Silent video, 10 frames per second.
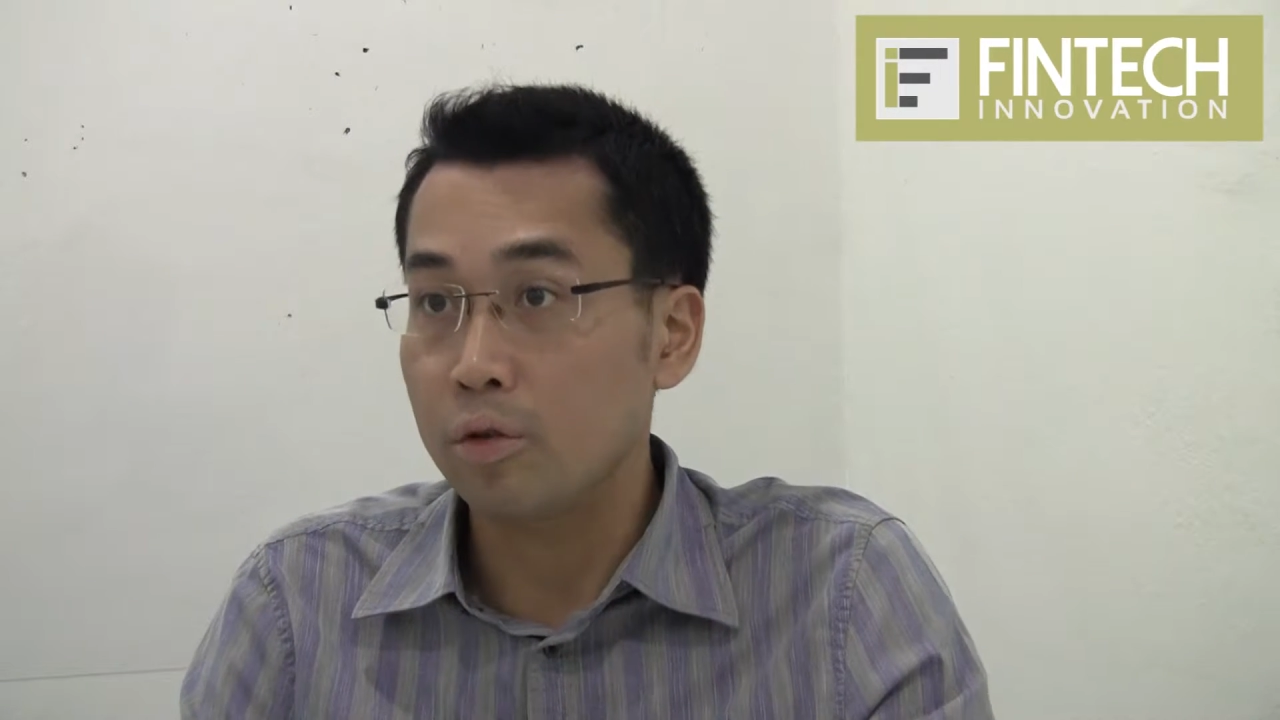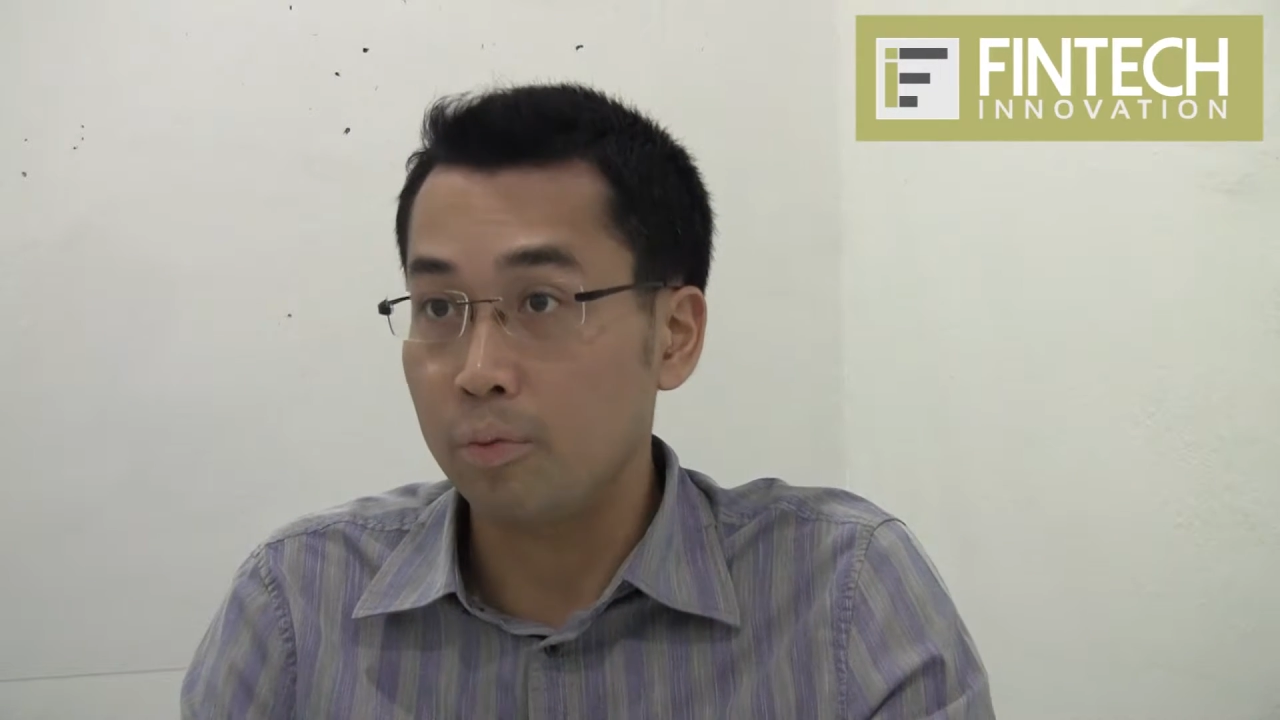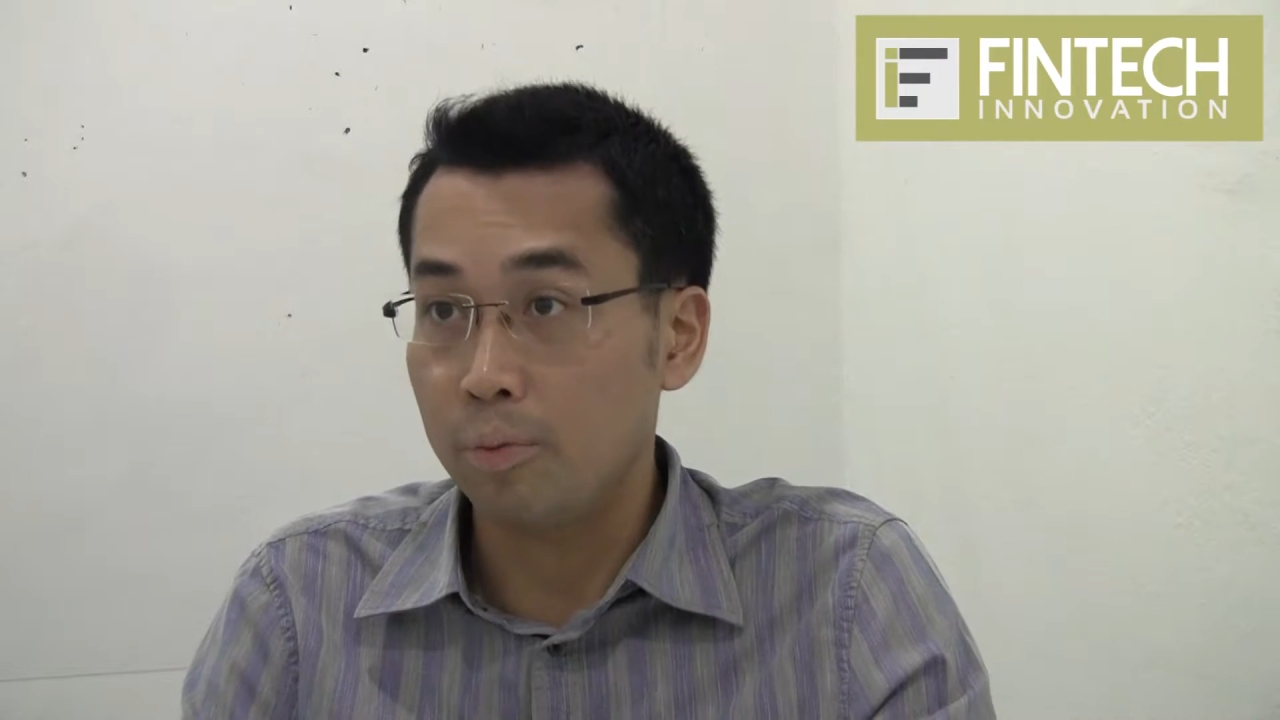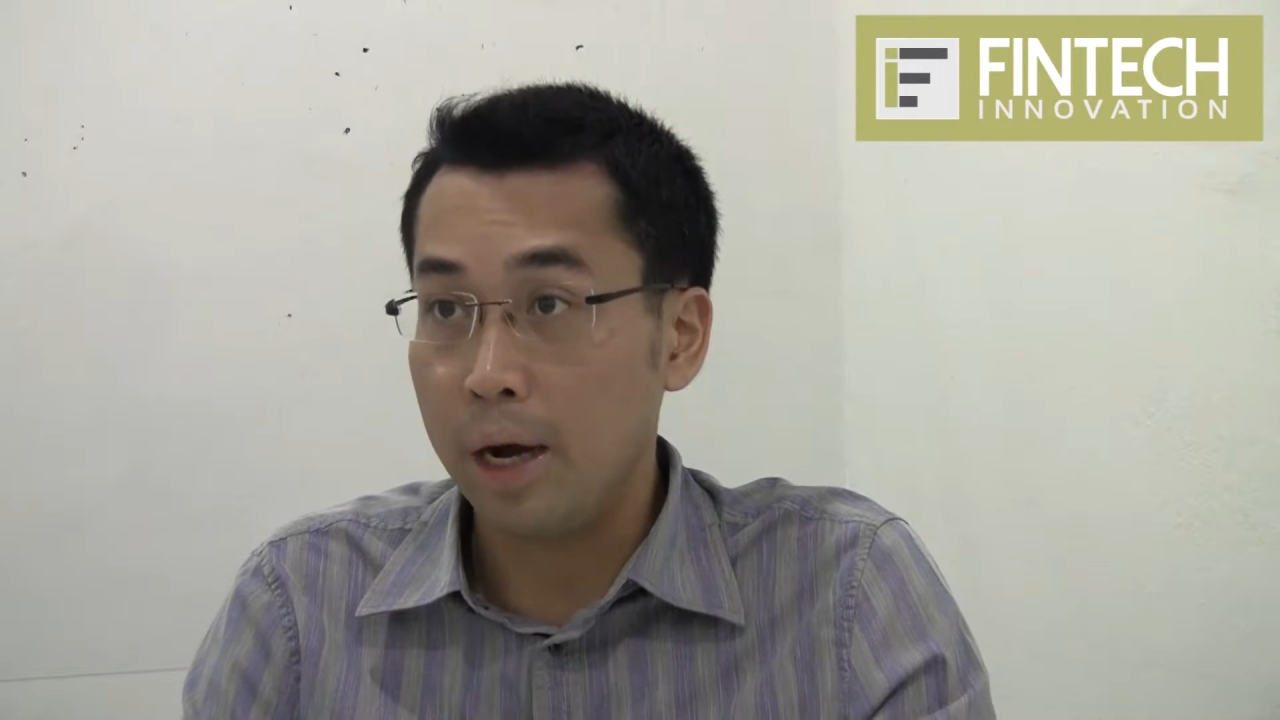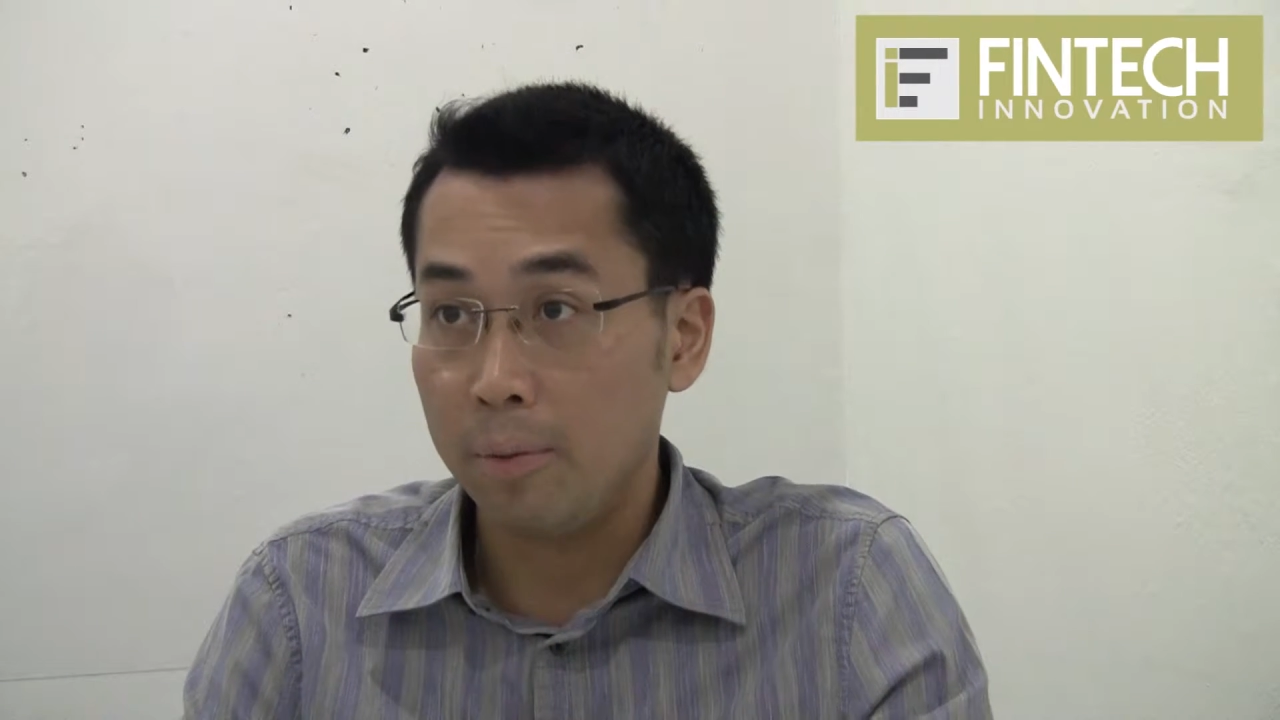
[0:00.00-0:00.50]
to
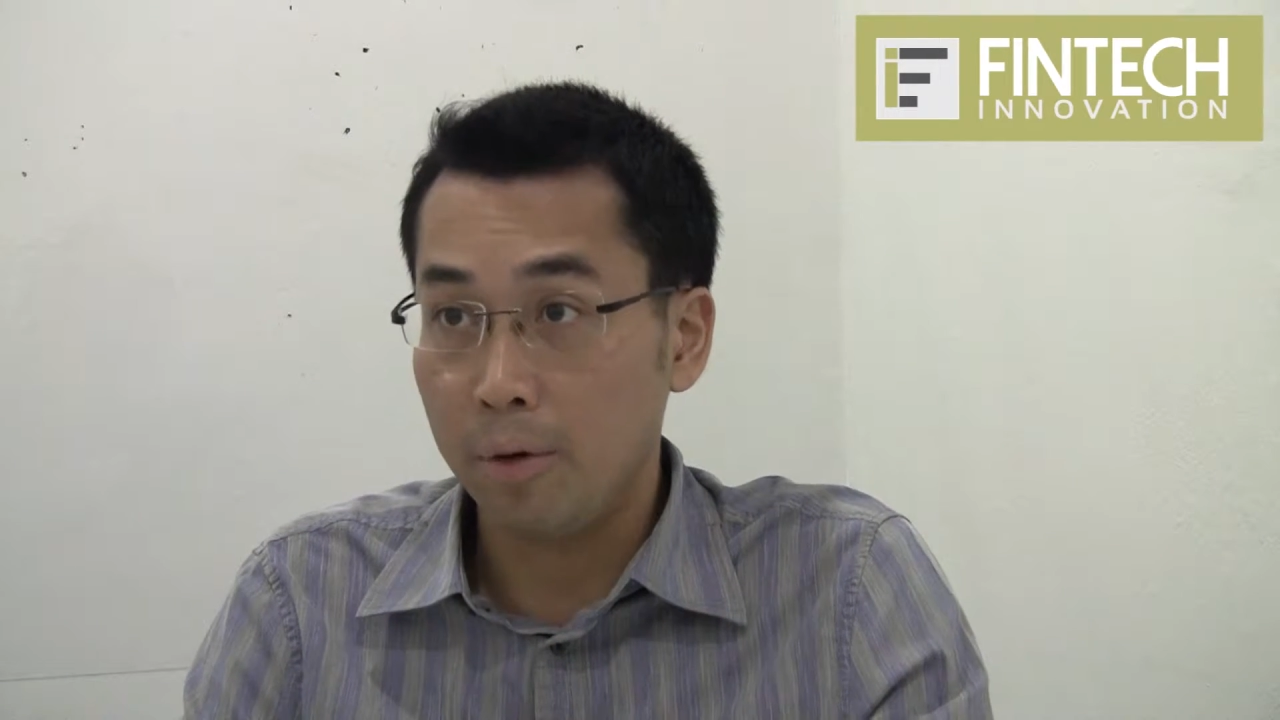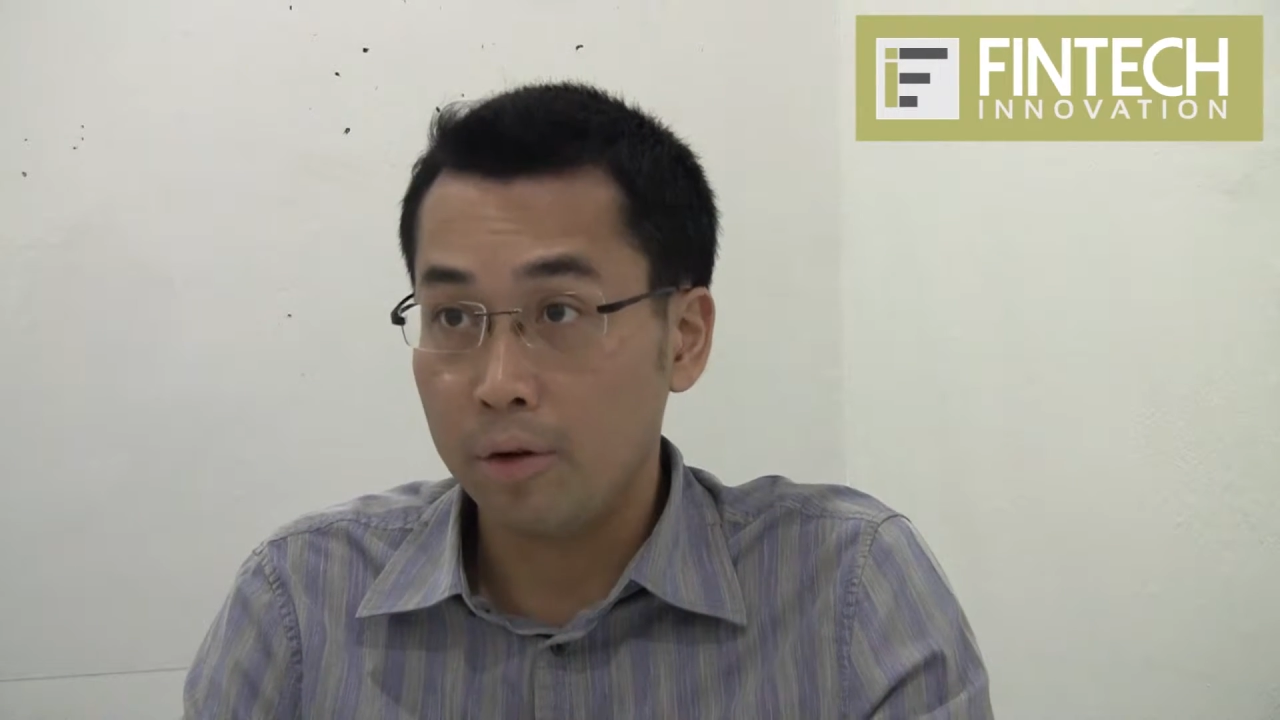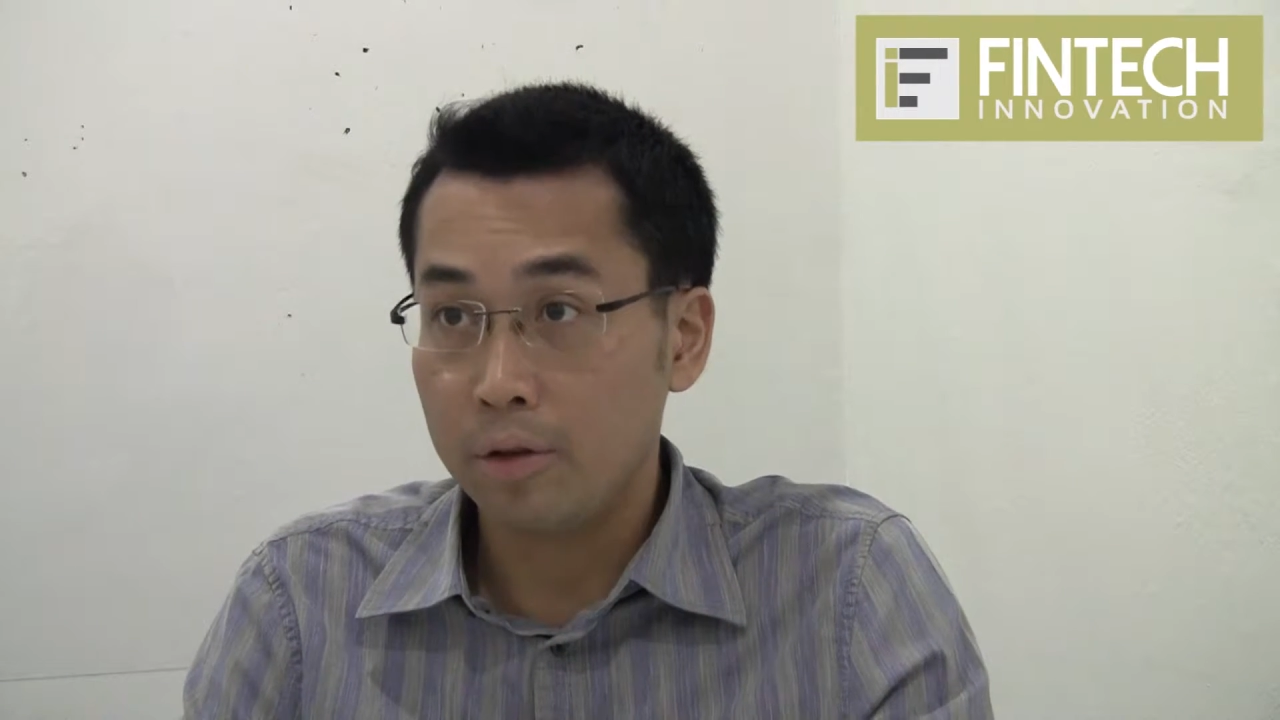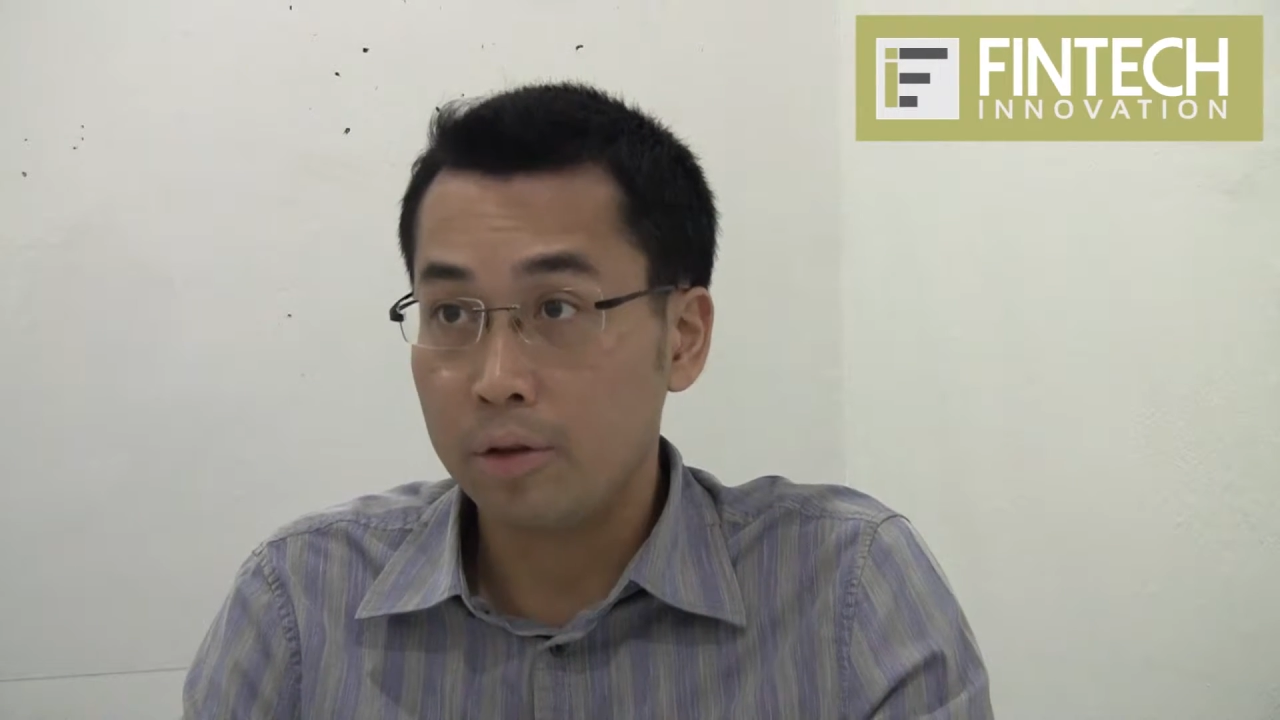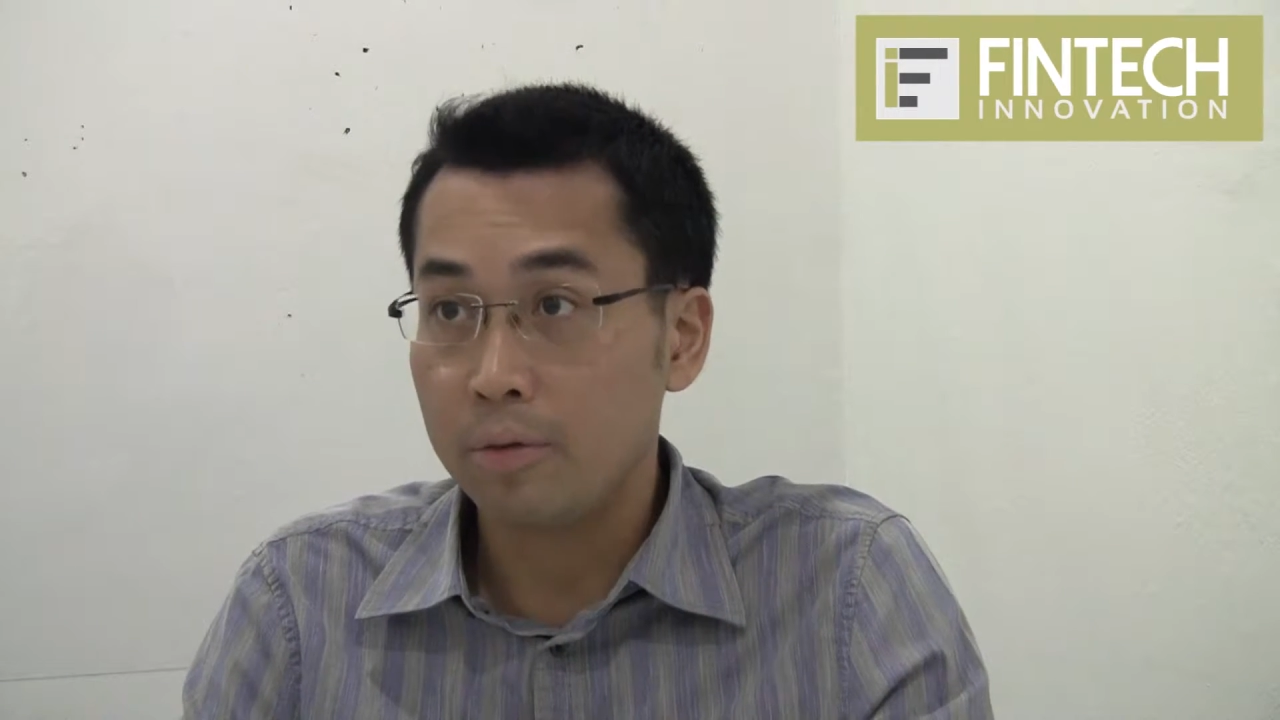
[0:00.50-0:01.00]
buy
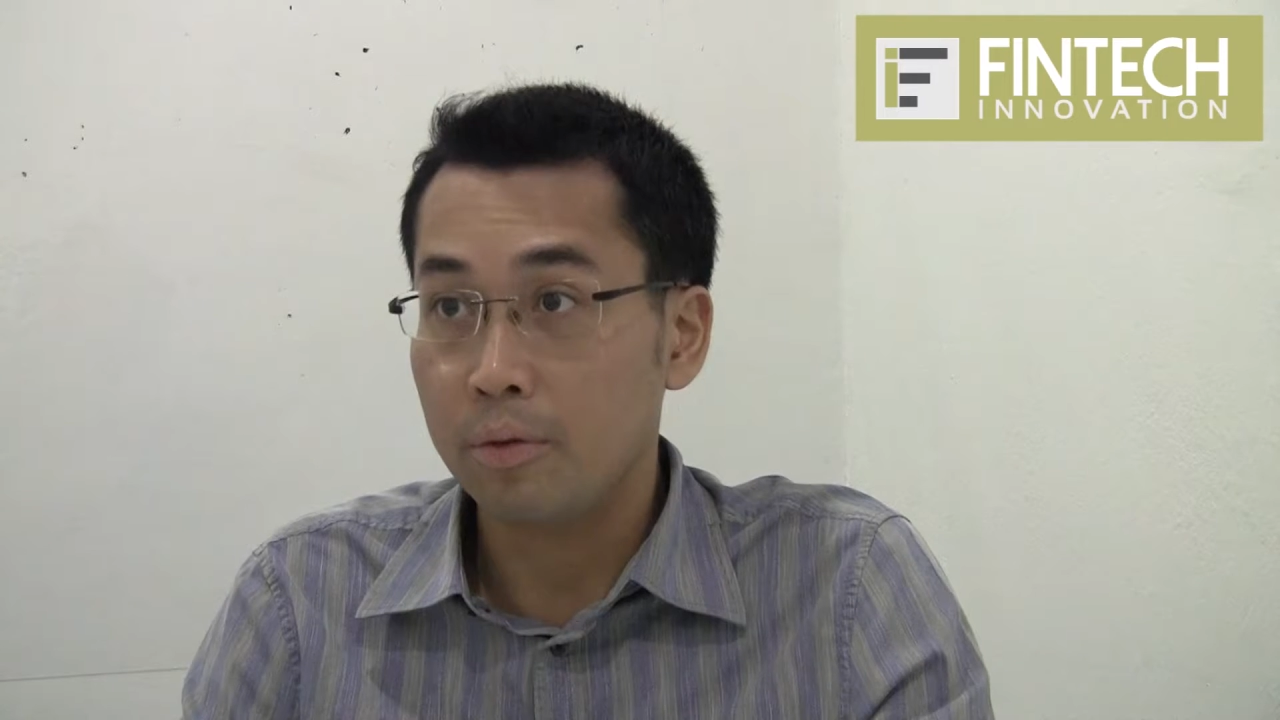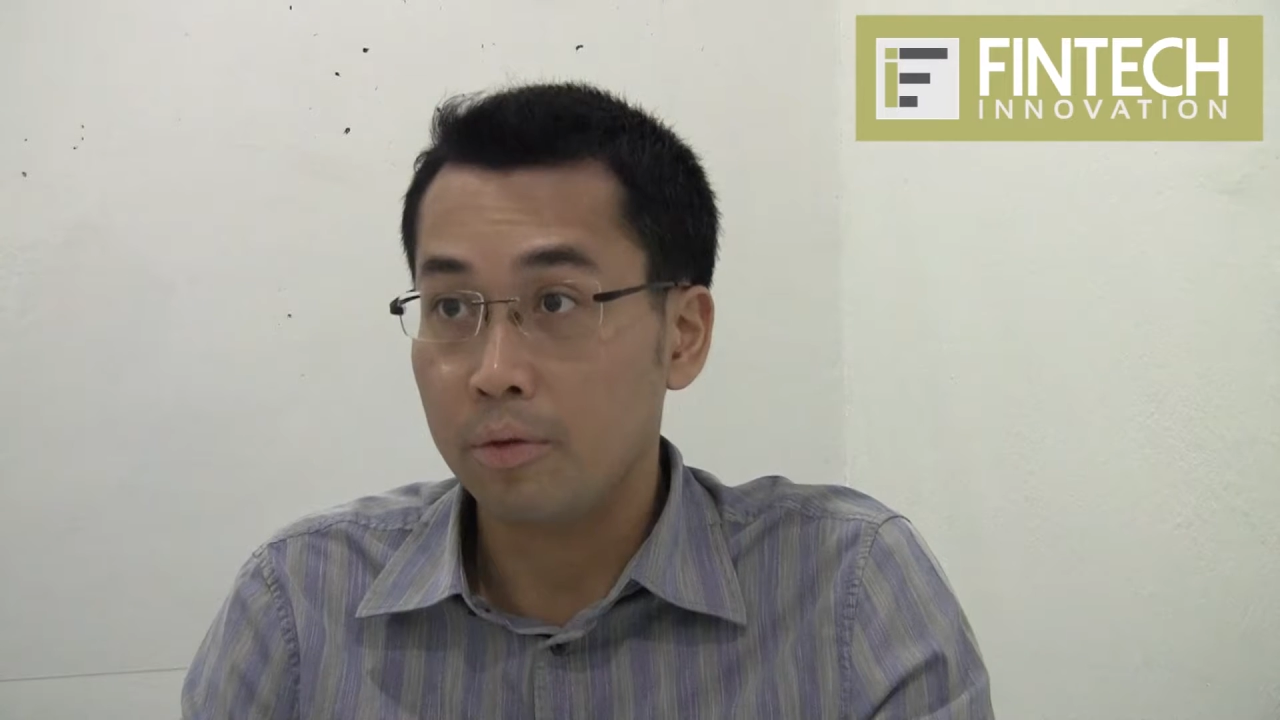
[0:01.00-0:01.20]
bonds